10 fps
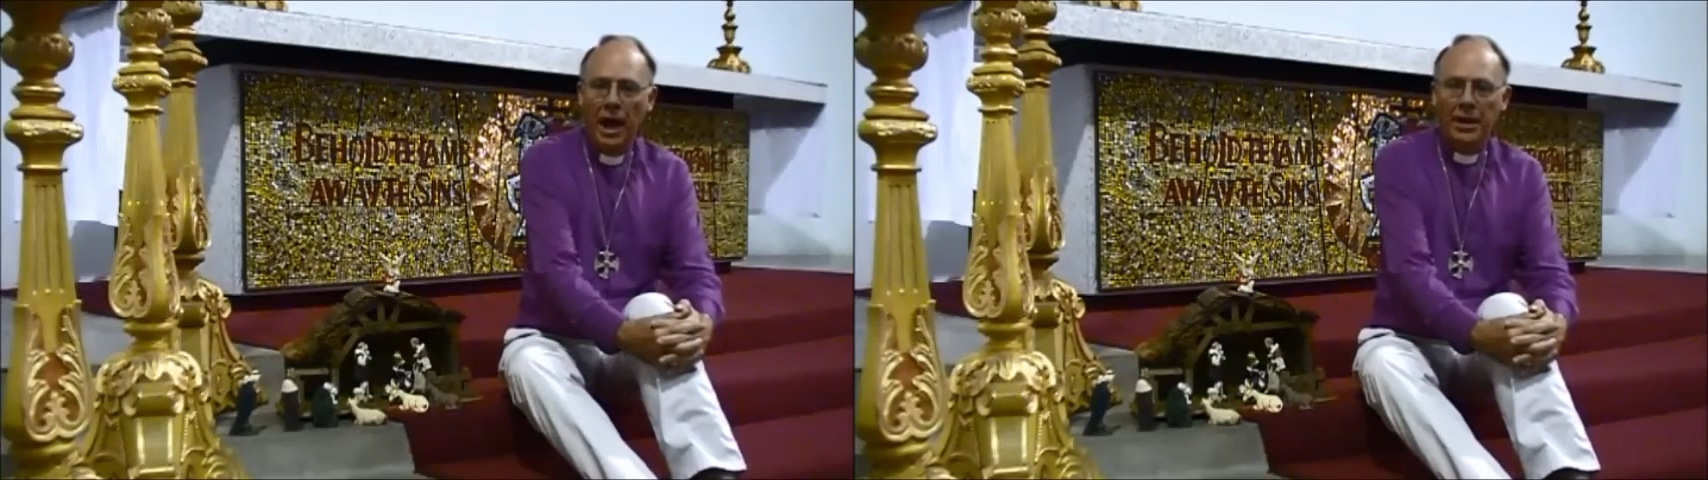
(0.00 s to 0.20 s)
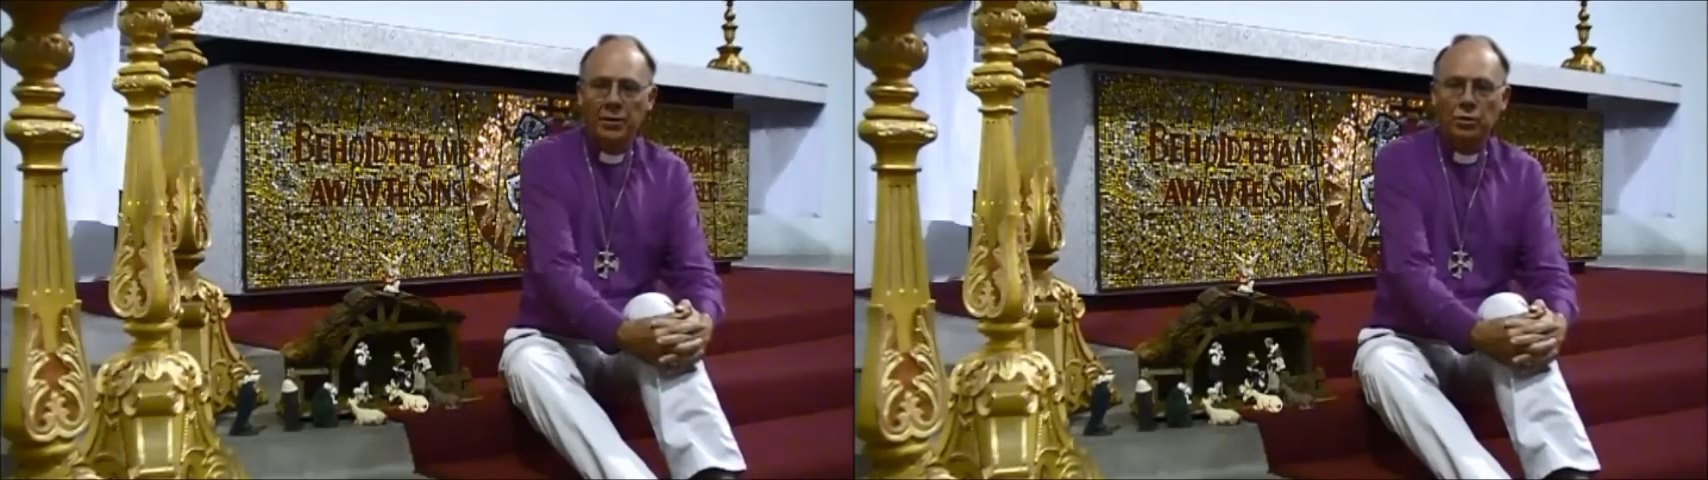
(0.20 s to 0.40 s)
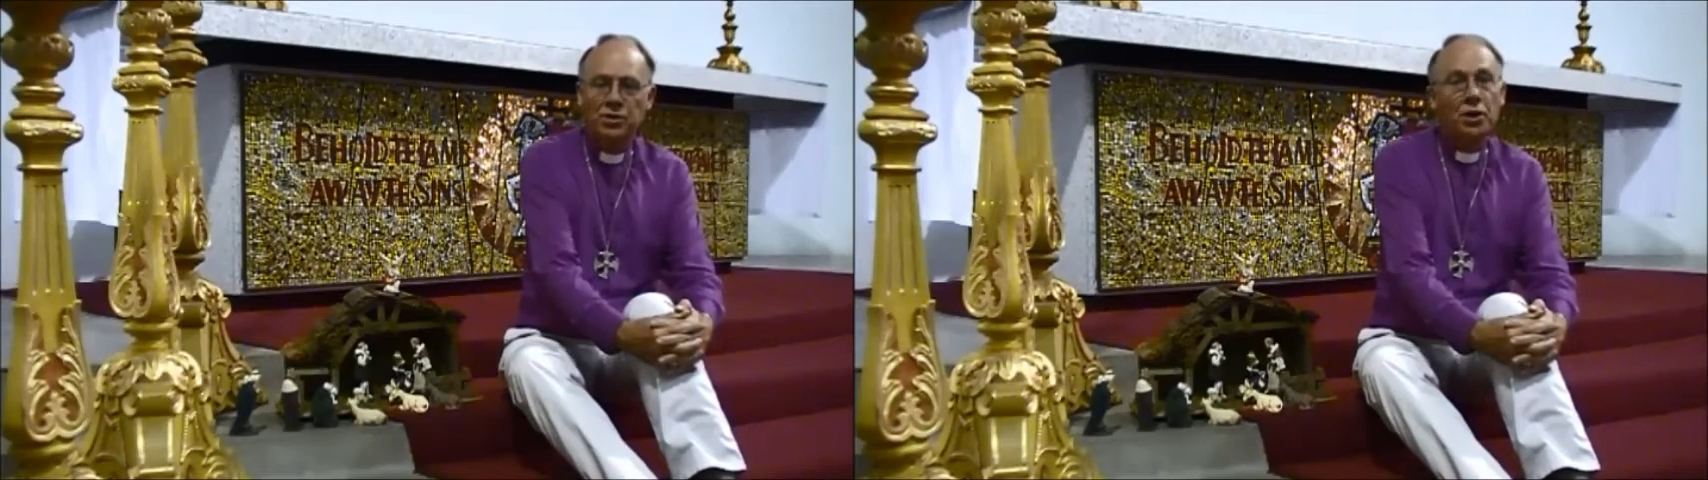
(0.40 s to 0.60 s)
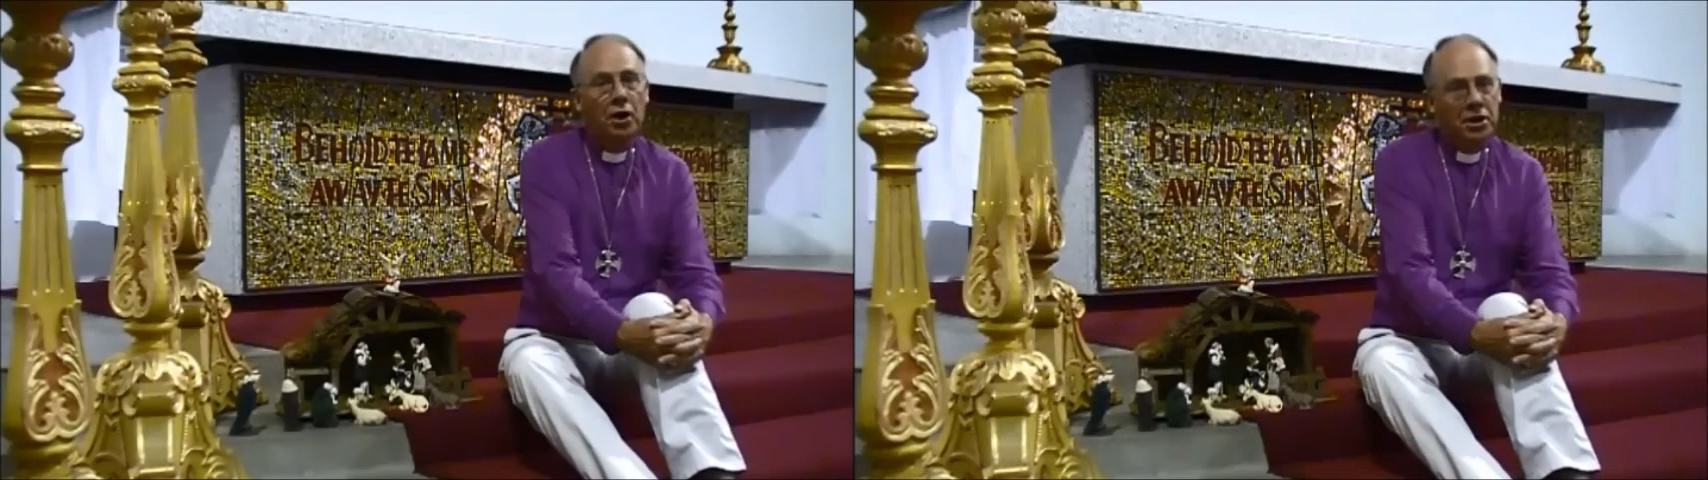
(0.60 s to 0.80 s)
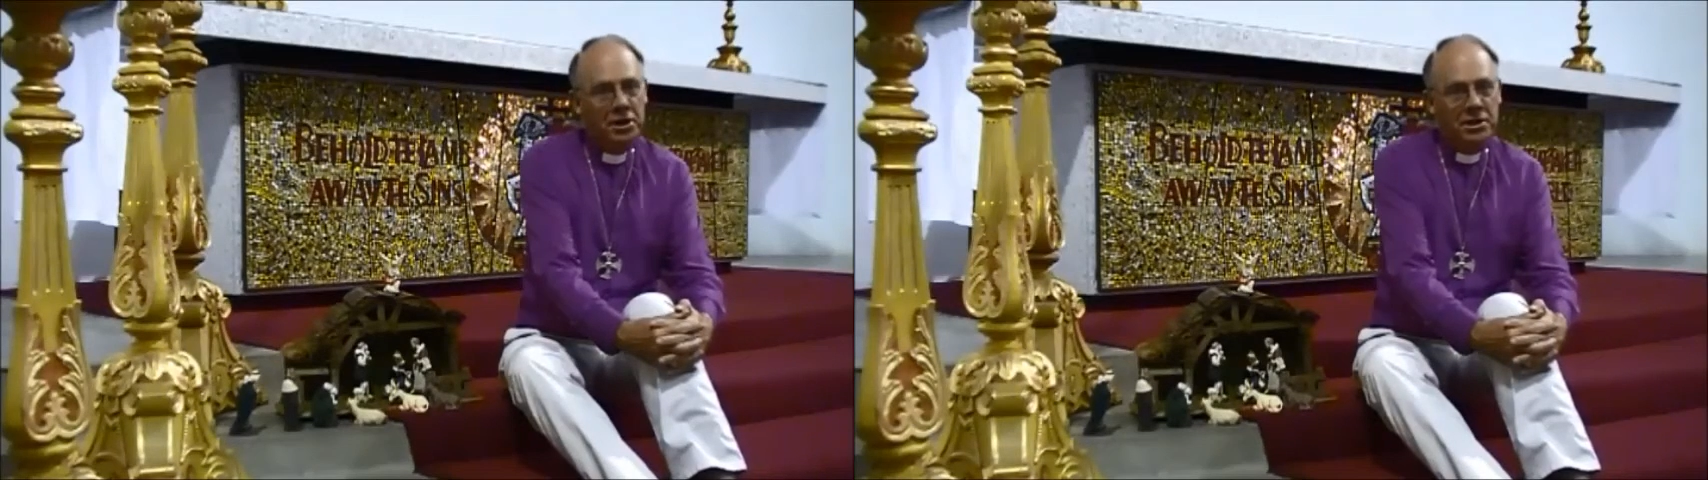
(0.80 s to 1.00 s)
and it was
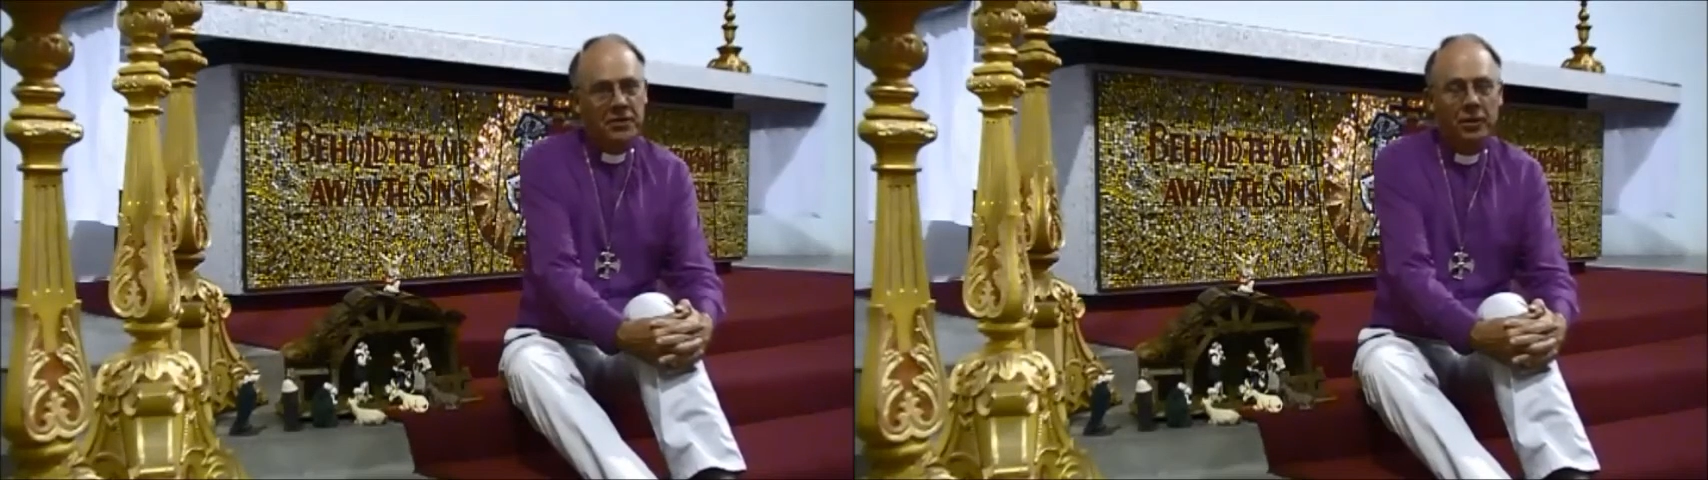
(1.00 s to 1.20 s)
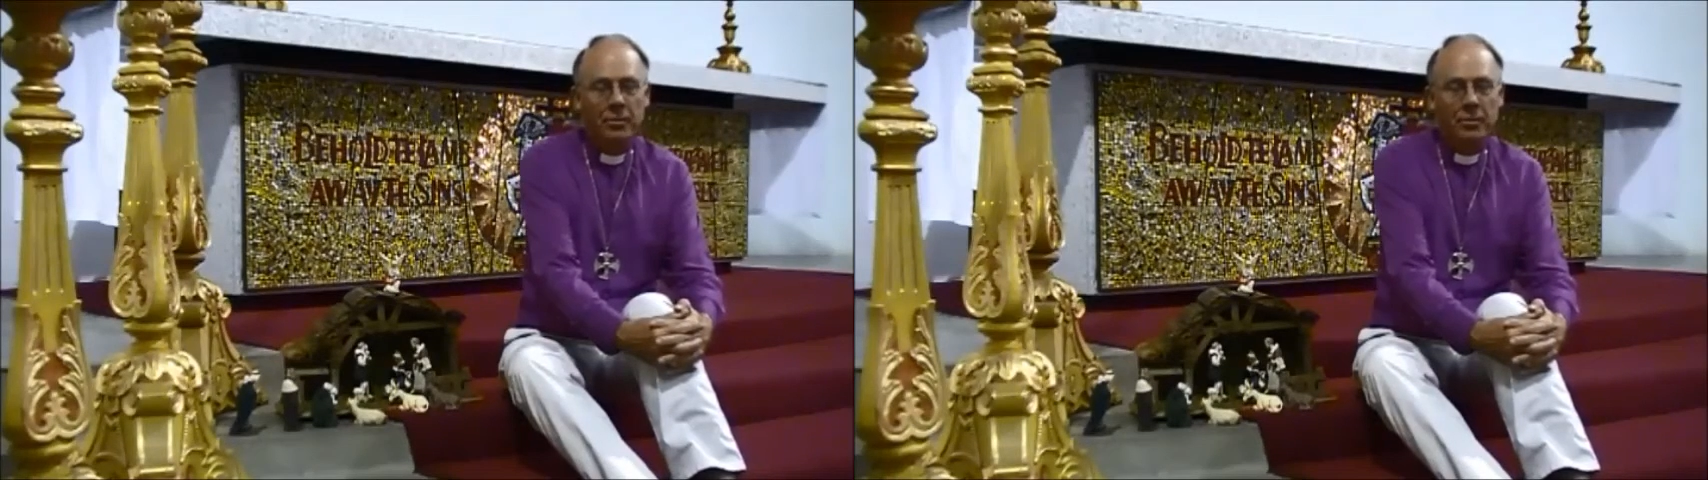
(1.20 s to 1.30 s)
not easy for